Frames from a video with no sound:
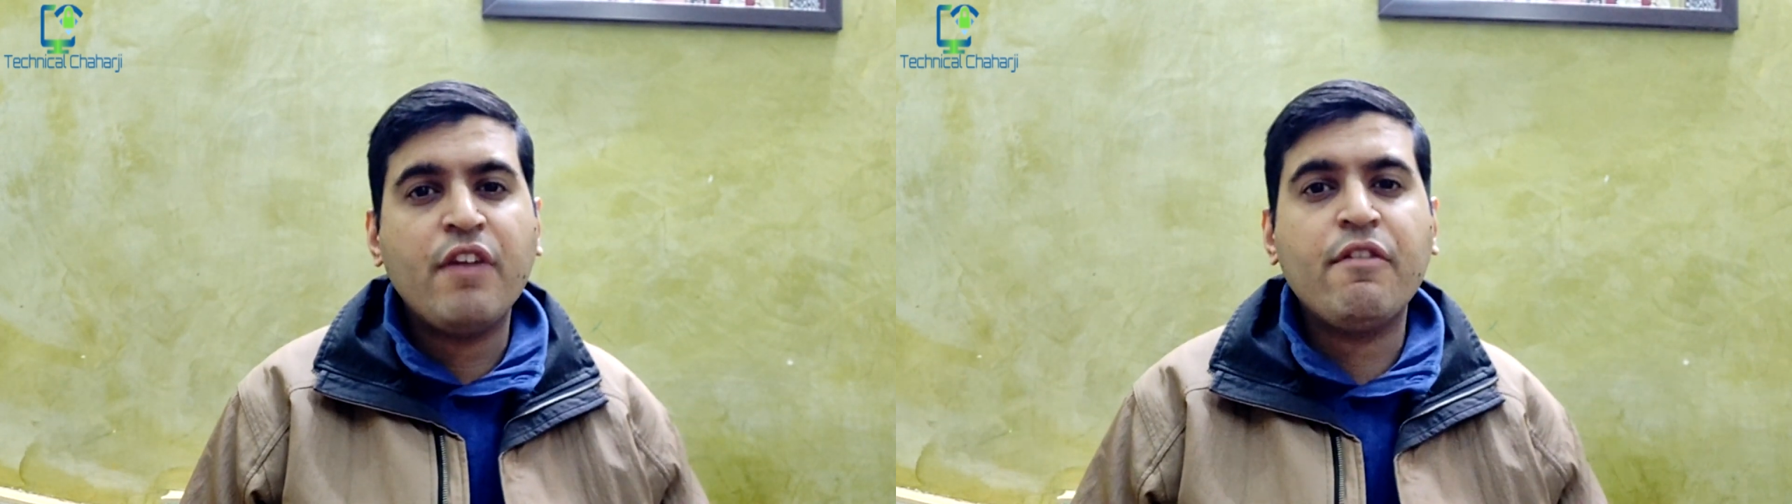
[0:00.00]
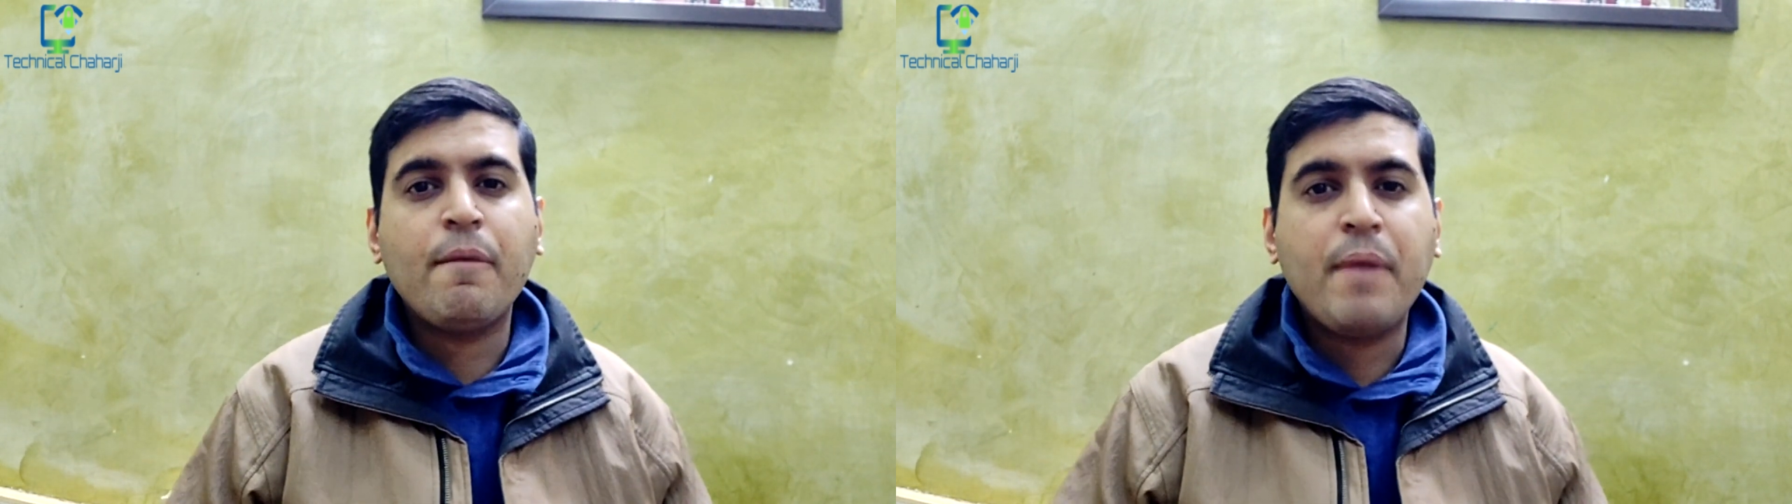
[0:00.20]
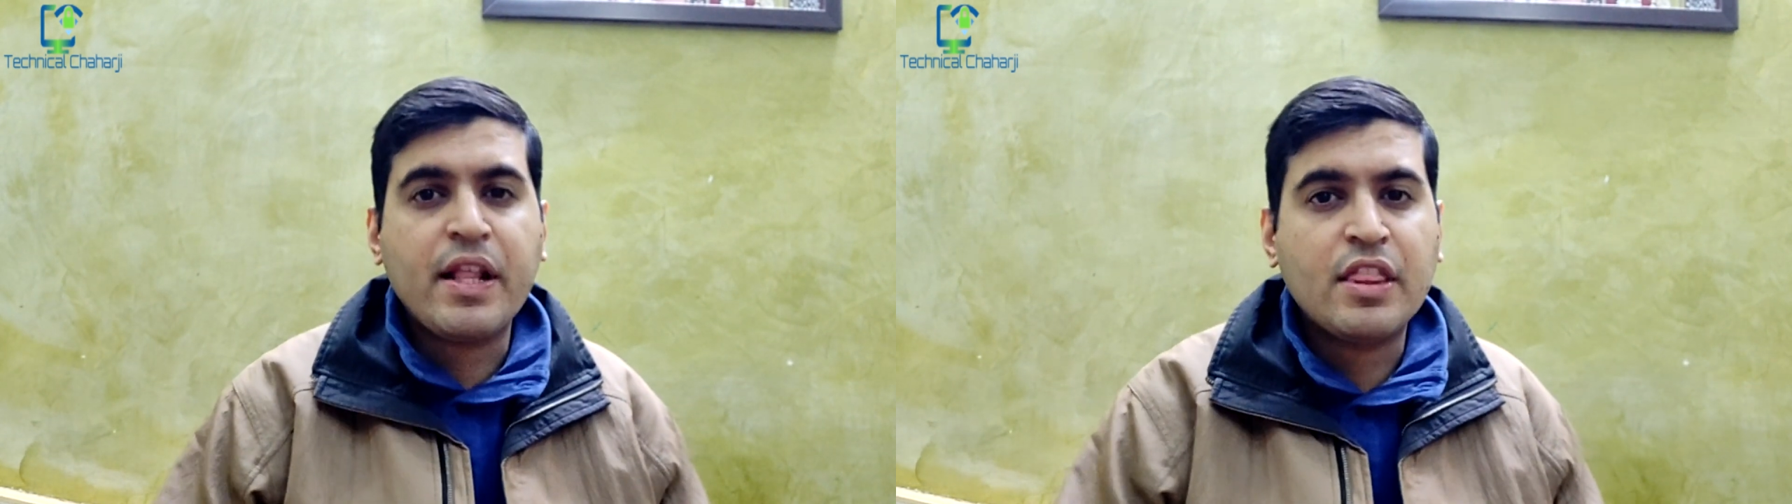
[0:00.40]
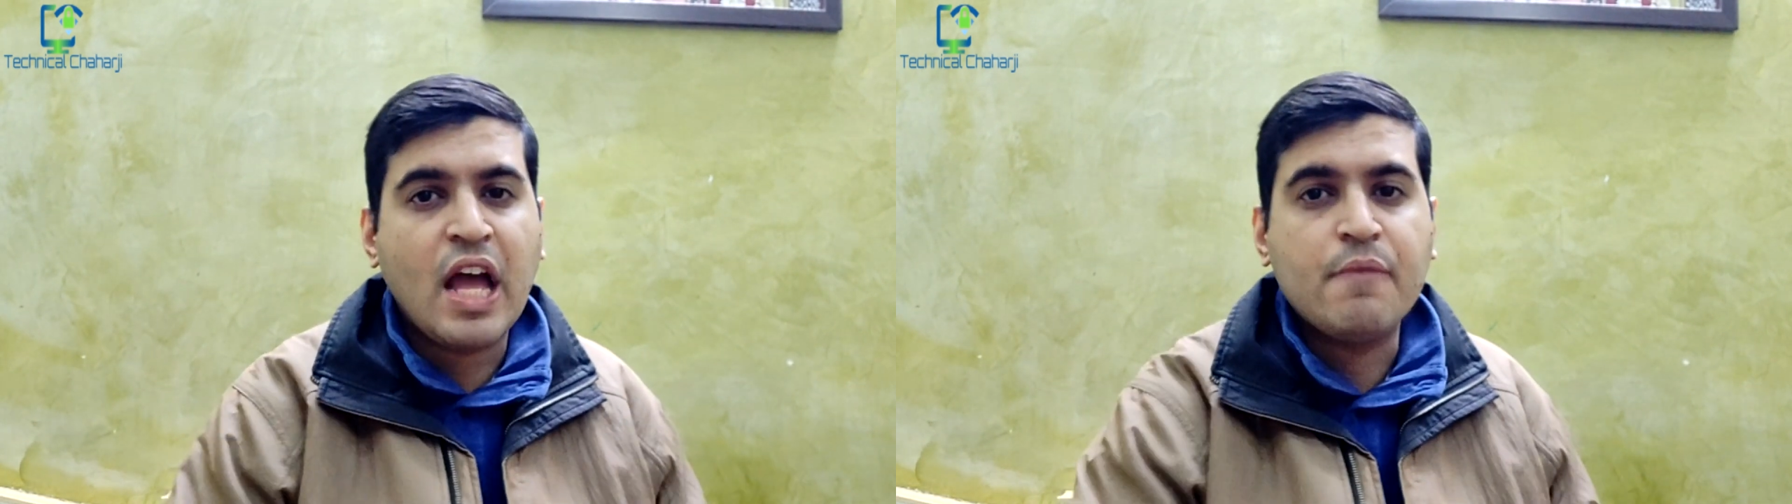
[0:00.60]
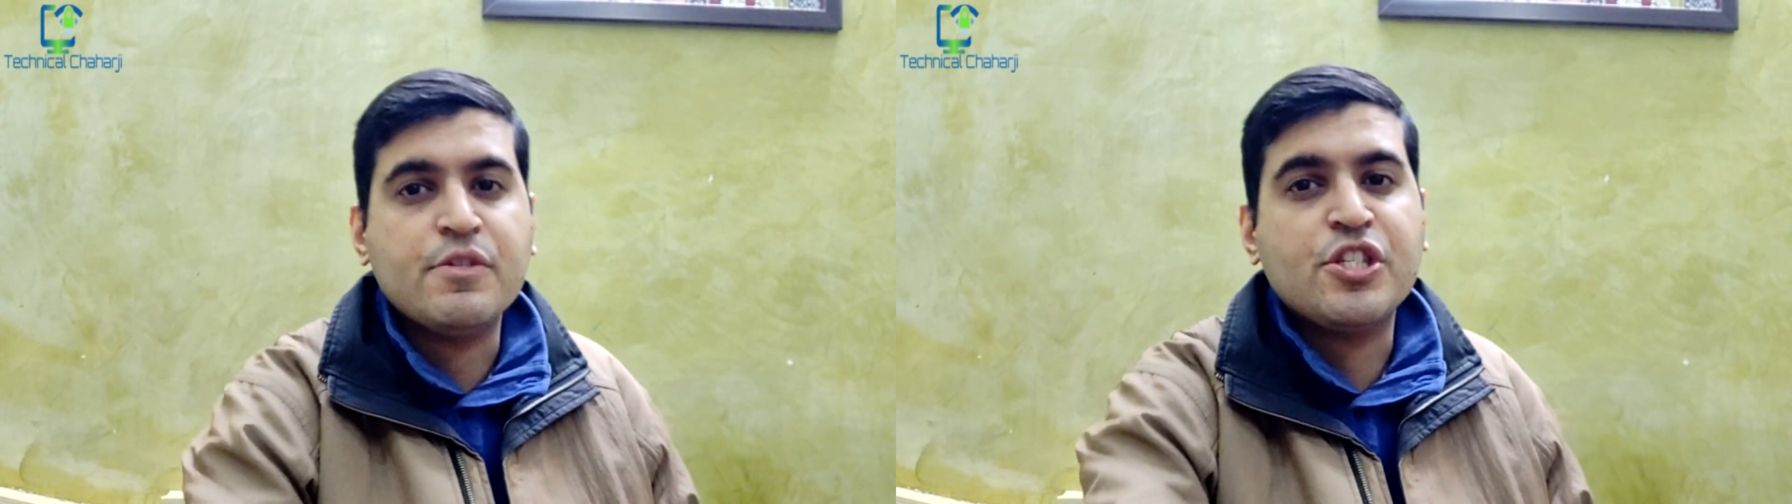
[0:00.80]
give a big
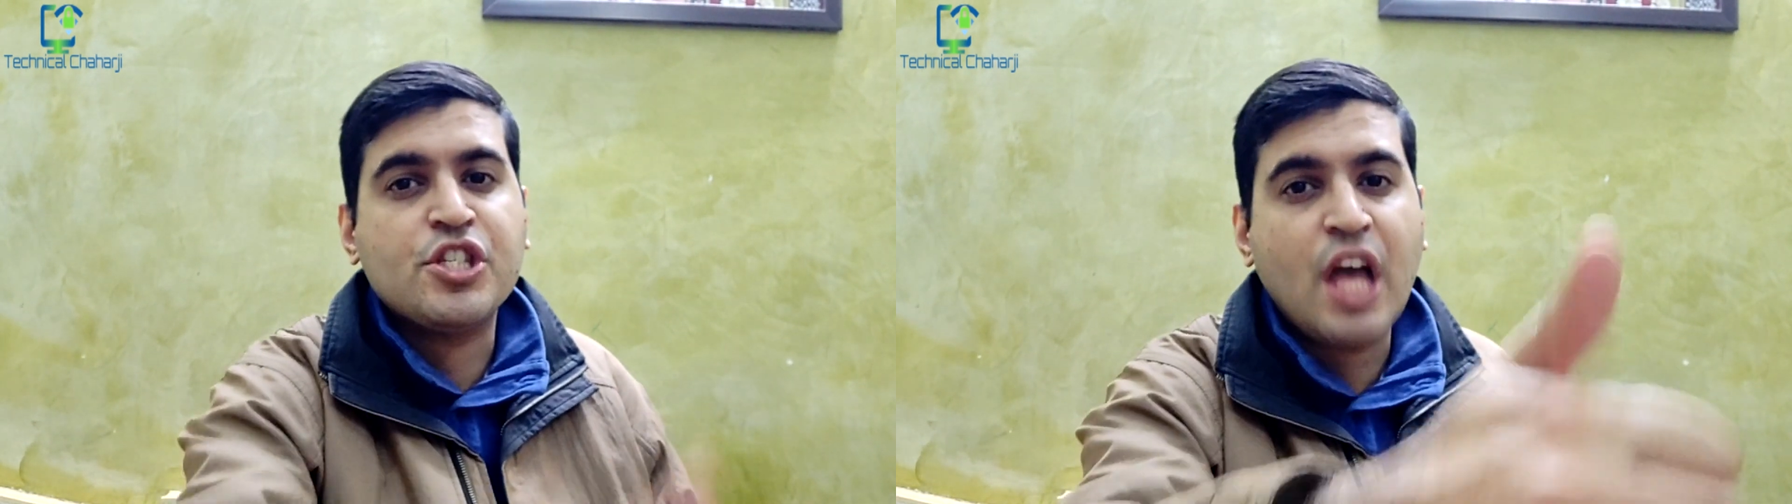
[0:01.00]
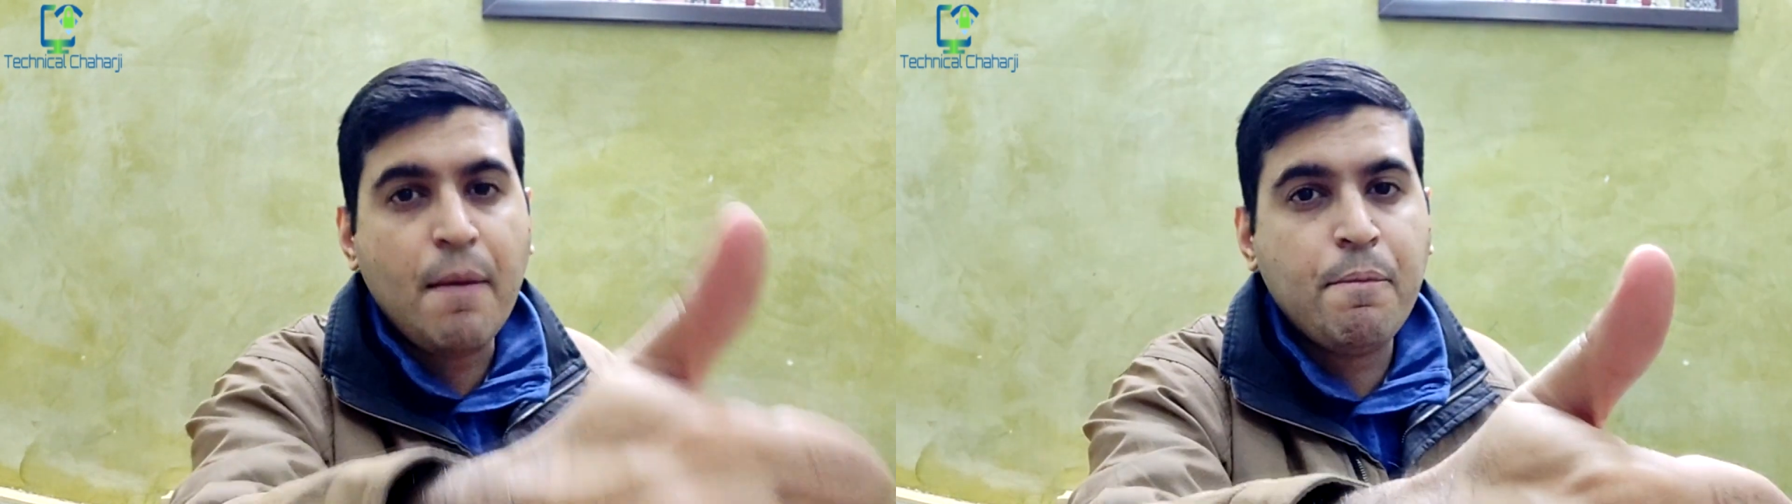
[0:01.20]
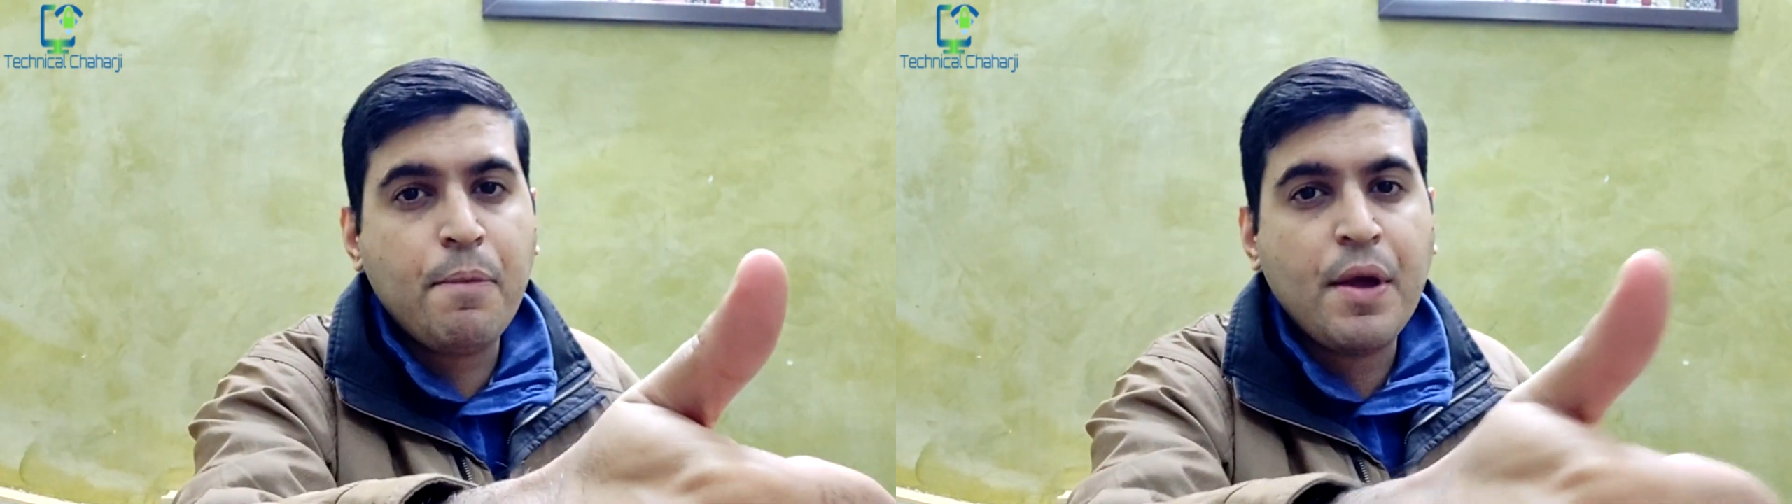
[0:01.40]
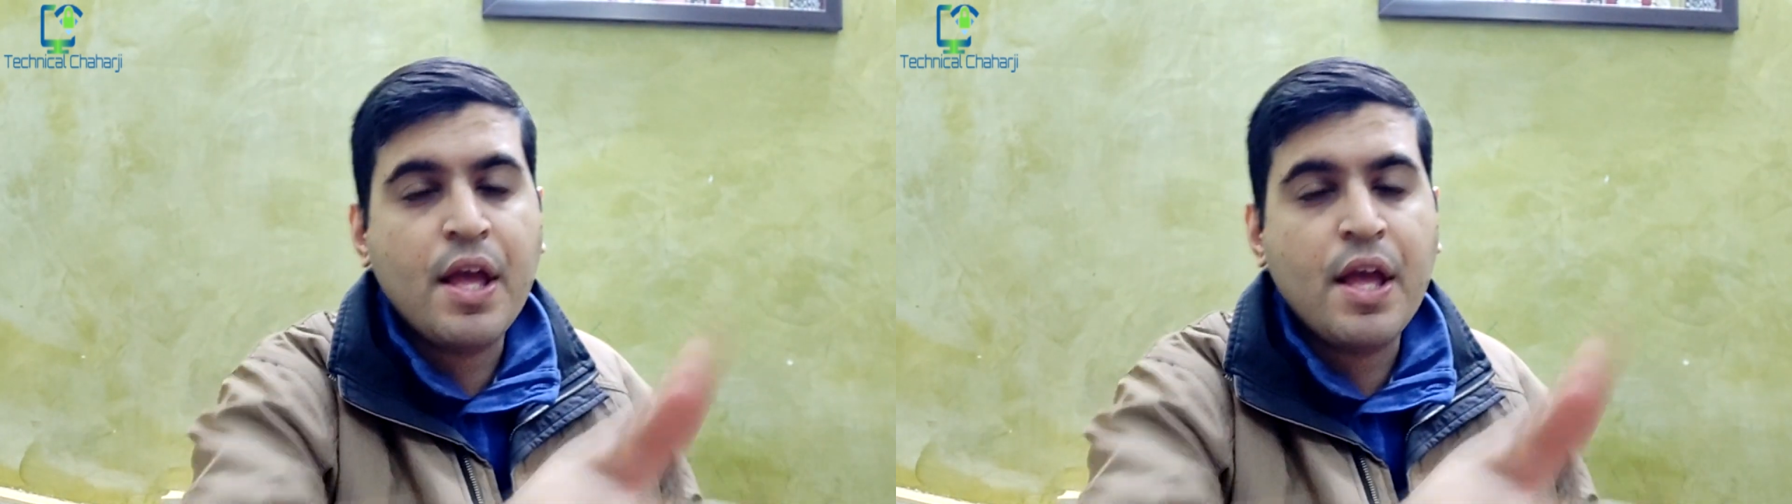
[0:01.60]
thumbs up,